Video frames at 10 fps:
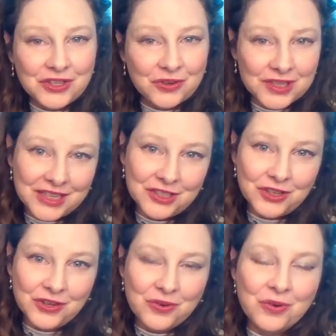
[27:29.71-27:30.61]
your
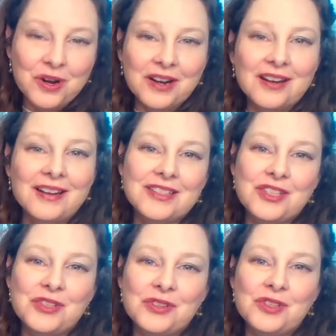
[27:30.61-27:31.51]
teacher or
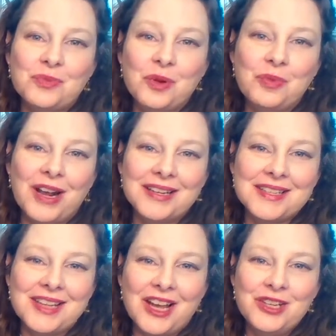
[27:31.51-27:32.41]
to do some more
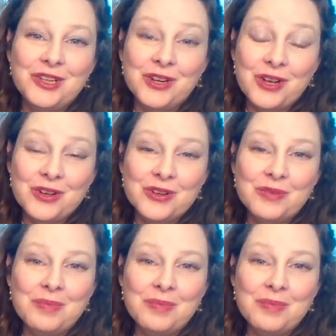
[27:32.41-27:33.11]
practice on your own,